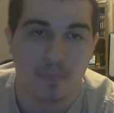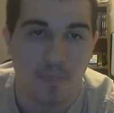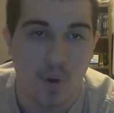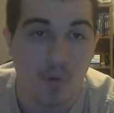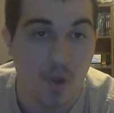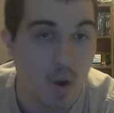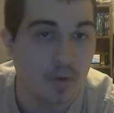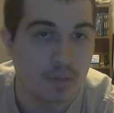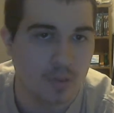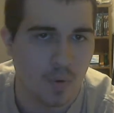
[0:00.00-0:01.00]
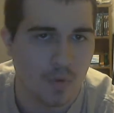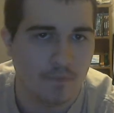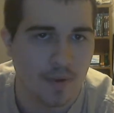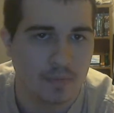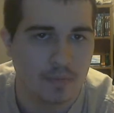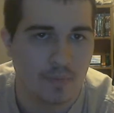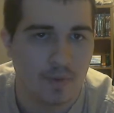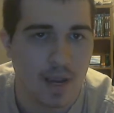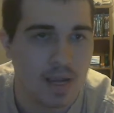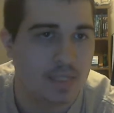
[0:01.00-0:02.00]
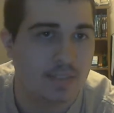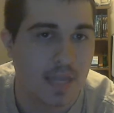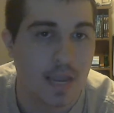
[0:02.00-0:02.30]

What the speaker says: both hurts horror films from the 90s